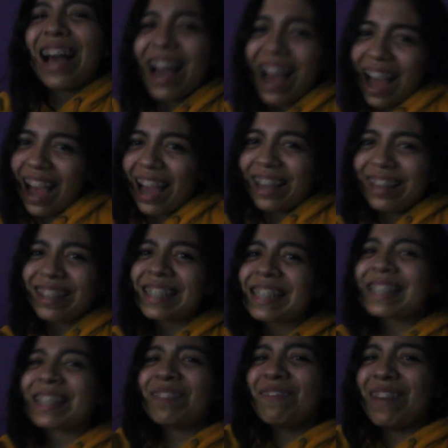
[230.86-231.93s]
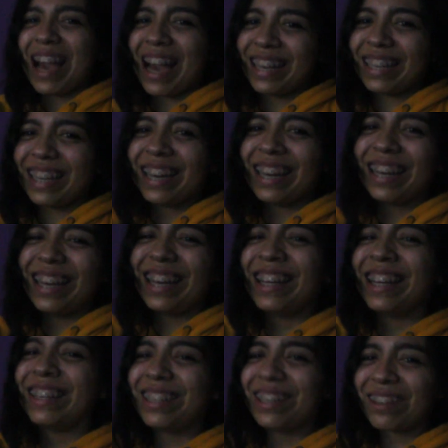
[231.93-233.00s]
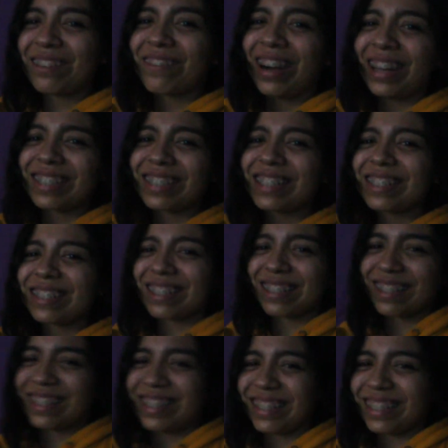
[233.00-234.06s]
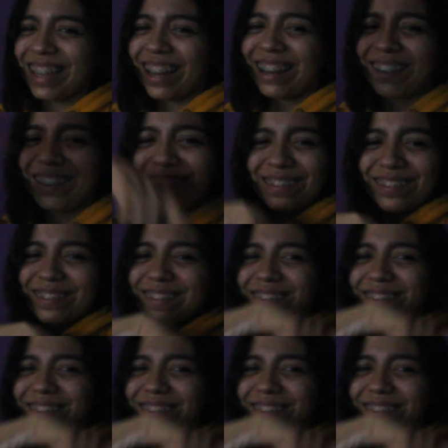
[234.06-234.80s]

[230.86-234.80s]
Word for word: Hi, this is Amanda, and you're watching Disney Channel.